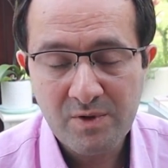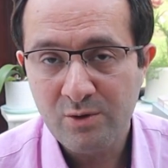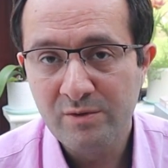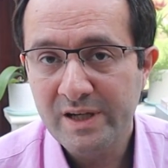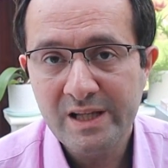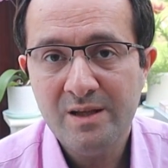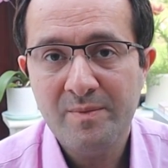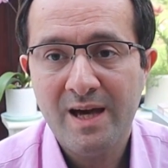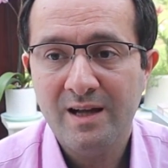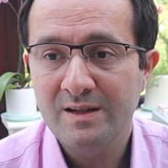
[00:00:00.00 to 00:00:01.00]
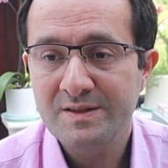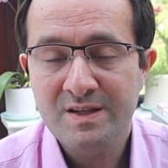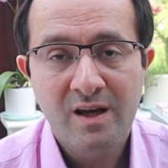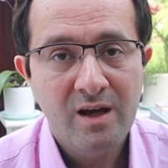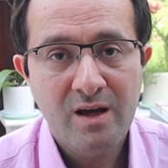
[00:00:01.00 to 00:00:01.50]
over
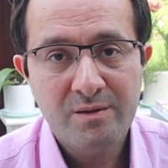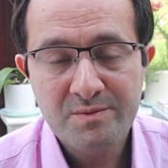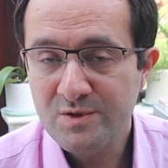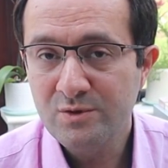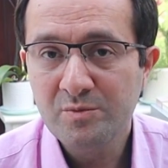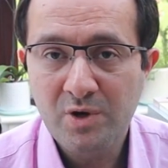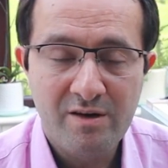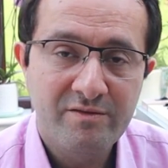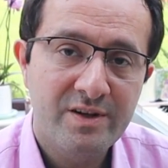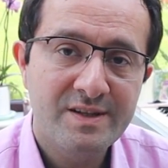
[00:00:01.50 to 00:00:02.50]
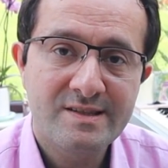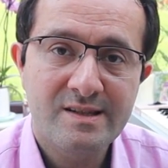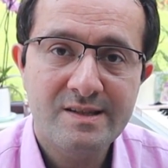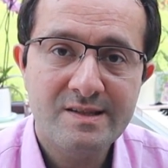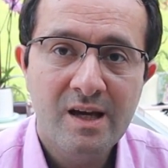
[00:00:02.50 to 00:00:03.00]
emails, Zoom
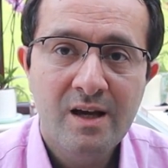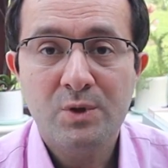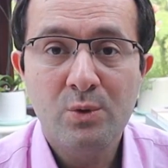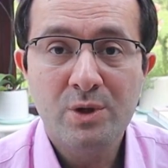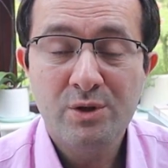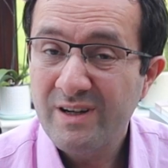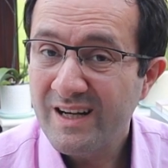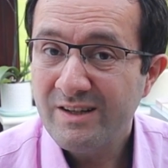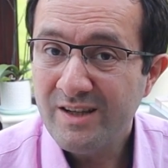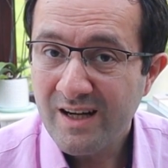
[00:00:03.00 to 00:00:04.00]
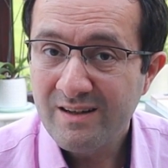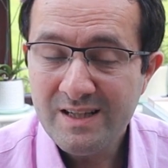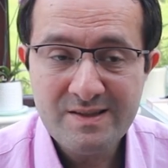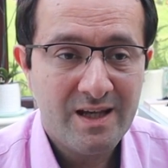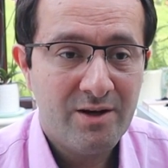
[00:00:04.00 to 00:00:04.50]
conferences with all your year
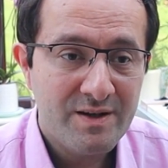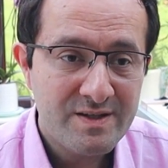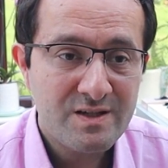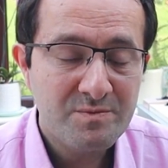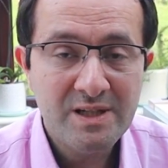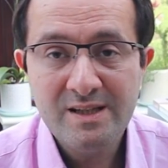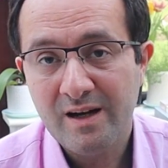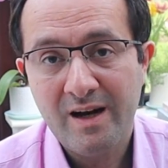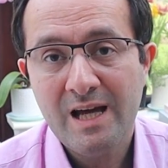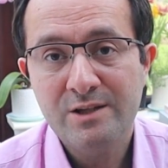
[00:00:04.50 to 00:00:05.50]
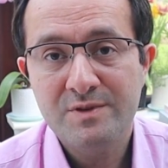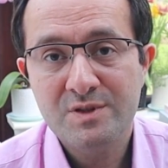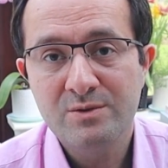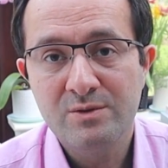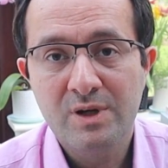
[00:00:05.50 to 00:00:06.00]
leads and our assessment lead and our head of the
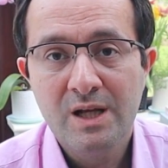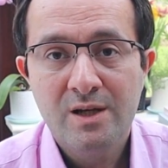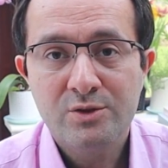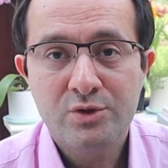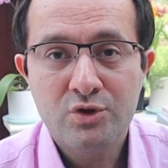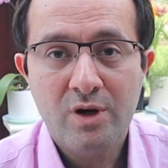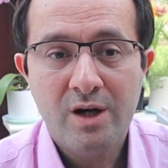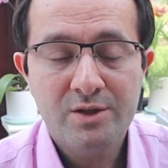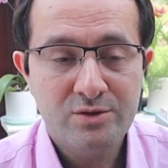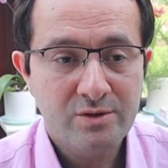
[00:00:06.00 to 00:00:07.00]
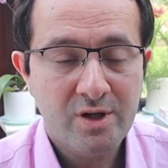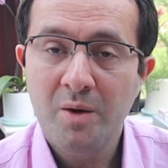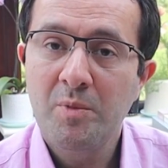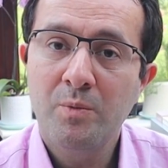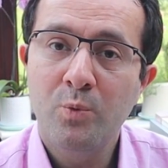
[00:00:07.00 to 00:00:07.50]
school to try to
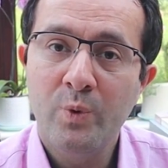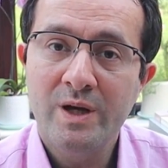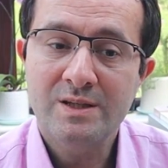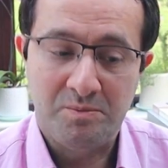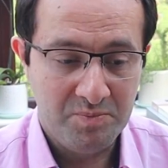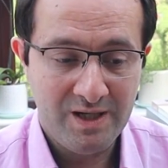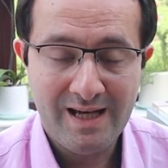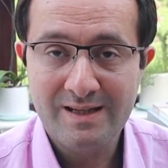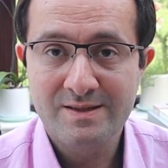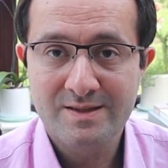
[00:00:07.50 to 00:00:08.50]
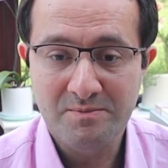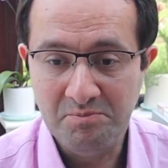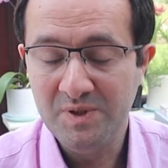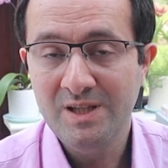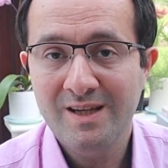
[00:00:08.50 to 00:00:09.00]
come up with plans
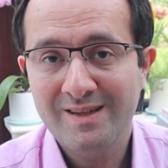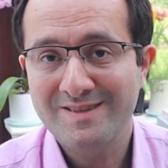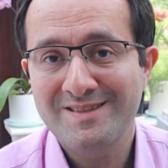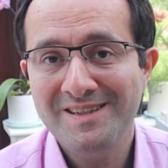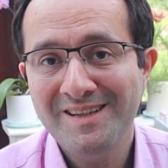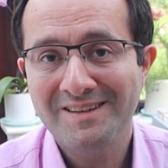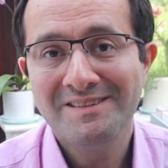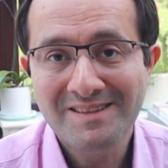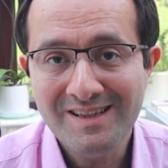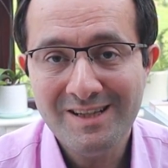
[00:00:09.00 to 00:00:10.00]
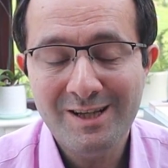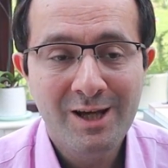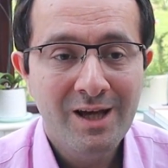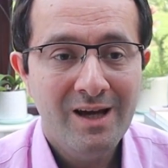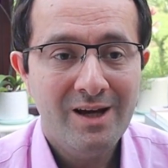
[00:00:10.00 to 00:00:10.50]
B and C and D
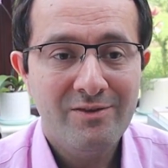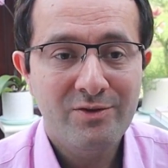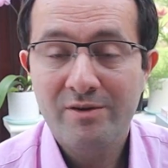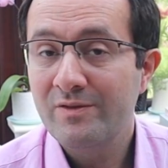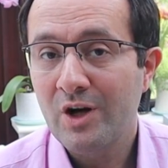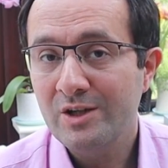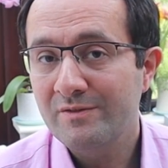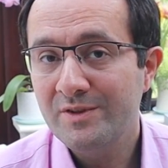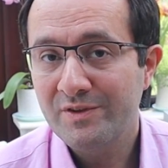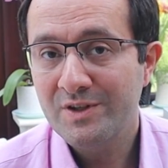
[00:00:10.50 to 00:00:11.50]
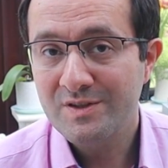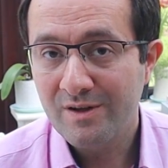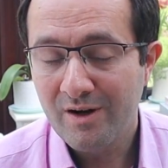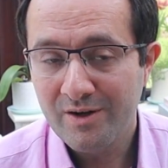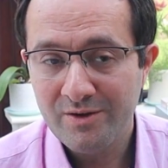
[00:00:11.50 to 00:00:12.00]
for a variety of different
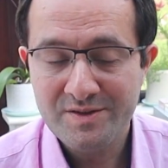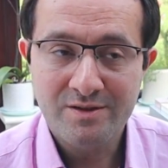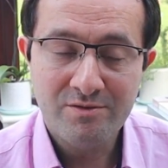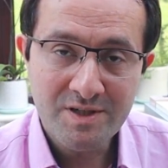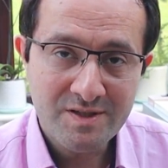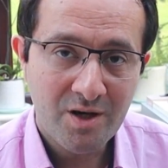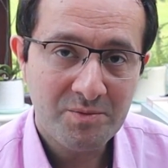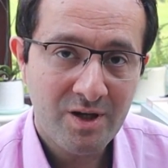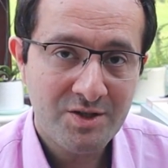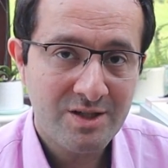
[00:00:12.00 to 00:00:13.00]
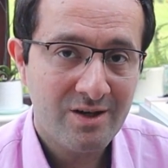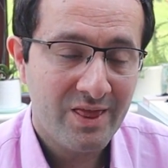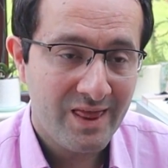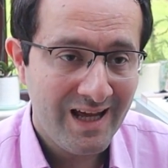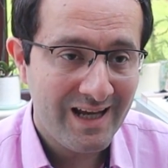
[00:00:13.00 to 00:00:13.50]
scenarios. And the reason I'm touching
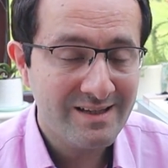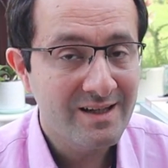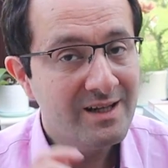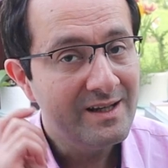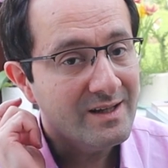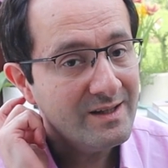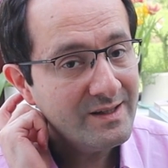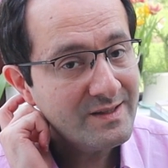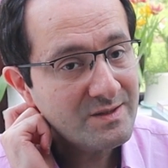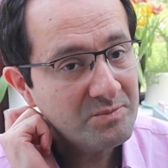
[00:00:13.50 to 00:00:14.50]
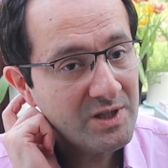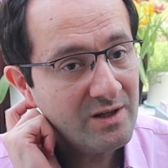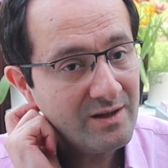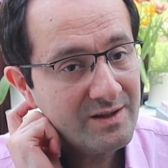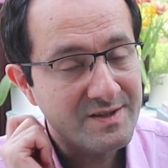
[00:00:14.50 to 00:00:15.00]
on that is
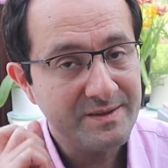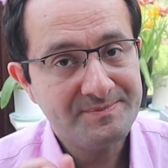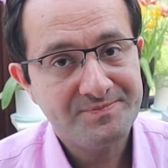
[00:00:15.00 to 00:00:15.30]
because